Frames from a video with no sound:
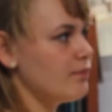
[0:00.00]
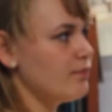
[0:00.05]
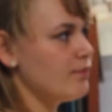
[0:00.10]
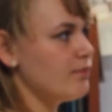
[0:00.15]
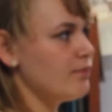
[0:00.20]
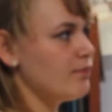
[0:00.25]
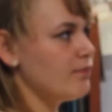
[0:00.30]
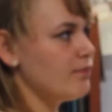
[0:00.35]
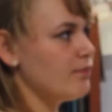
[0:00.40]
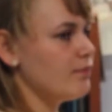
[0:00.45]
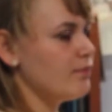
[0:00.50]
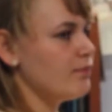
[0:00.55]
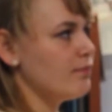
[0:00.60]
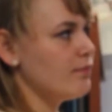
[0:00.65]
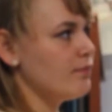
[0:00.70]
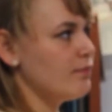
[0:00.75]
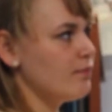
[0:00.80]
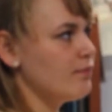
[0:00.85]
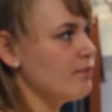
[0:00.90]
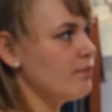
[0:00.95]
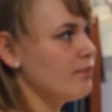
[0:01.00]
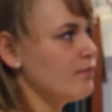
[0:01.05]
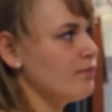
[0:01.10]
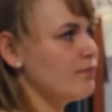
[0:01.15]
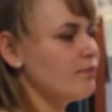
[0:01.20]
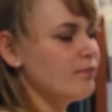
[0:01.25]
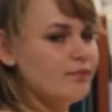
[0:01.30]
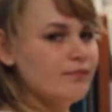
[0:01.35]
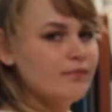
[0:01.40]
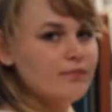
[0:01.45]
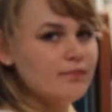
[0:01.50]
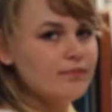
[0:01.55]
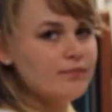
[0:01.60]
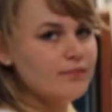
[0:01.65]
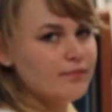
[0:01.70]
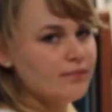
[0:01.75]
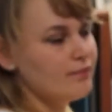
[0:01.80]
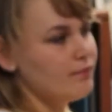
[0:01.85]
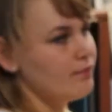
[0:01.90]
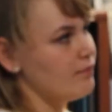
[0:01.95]

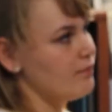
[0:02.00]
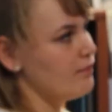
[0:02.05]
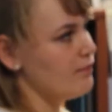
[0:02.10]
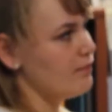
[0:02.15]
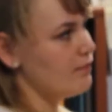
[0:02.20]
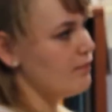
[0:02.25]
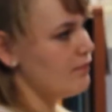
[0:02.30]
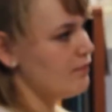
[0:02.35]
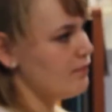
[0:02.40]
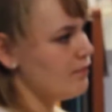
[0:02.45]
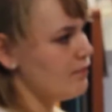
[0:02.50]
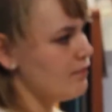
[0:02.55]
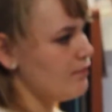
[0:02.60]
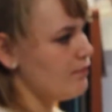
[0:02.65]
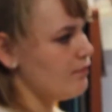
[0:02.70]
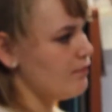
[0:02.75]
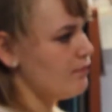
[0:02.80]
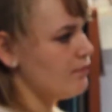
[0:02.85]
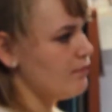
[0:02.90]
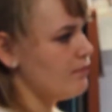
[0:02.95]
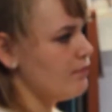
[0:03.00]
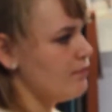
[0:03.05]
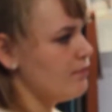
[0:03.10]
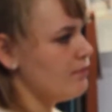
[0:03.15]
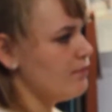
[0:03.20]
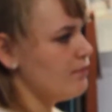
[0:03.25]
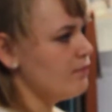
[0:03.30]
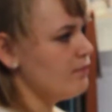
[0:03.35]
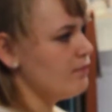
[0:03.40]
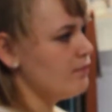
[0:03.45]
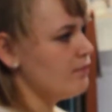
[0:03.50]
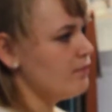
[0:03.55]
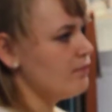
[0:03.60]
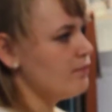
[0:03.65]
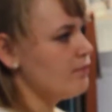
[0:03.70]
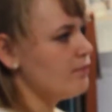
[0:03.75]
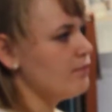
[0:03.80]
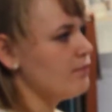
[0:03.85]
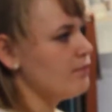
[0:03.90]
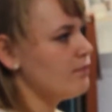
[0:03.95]

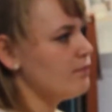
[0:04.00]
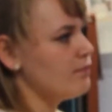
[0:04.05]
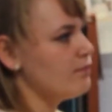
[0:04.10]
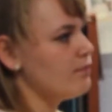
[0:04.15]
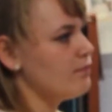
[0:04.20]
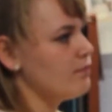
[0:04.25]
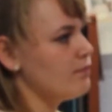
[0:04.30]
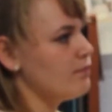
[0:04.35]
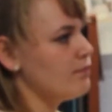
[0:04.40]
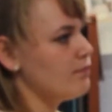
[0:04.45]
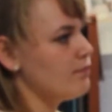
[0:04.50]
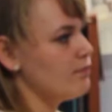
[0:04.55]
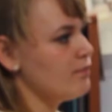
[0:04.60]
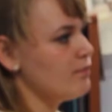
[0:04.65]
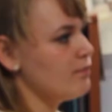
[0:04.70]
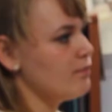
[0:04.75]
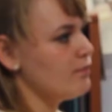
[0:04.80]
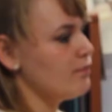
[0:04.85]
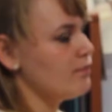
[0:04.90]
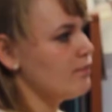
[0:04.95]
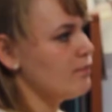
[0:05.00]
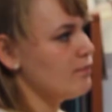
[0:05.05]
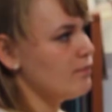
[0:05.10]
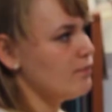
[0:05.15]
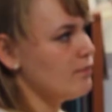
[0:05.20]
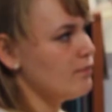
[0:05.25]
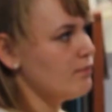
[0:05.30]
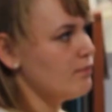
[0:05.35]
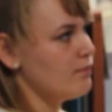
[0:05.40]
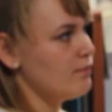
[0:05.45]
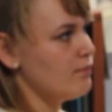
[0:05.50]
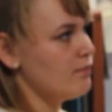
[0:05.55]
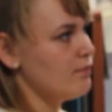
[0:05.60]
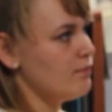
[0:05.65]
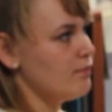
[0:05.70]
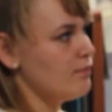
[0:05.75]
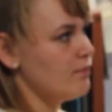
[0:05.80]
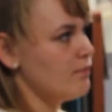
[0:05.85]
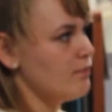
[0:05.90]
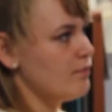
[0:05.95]

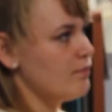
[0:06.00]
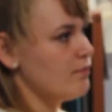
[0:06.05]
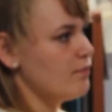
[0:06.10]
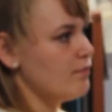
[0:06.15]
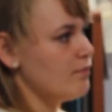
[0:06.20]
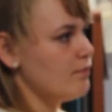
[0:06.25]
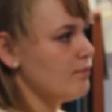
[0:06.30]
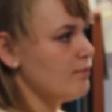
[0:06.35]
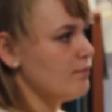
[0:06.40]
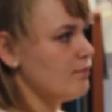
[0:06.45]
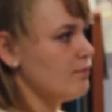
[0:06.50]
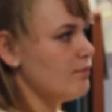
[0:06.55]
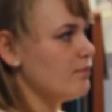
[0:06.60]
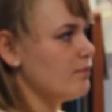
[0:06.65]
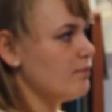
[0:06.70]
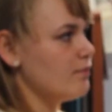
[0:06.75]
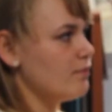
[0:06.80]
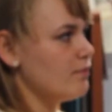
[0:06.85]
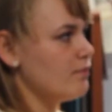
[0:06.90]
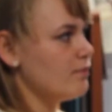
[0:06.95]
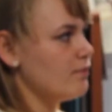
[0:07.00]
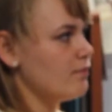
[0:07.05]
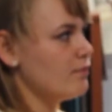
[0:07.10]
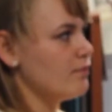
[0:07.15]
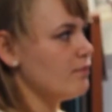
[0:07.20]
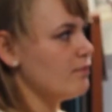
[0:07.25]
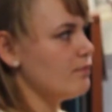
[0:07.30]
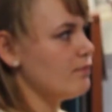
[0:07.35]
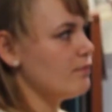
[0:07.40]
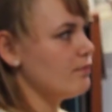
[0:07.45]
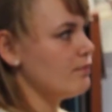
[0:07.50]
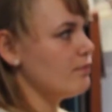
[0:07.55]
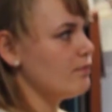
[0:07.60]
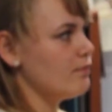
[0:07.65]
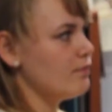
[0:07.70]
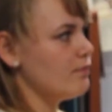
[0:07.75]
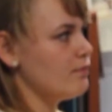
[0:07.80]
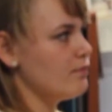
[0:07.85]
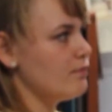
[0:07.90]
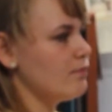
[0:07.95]
(not speaking)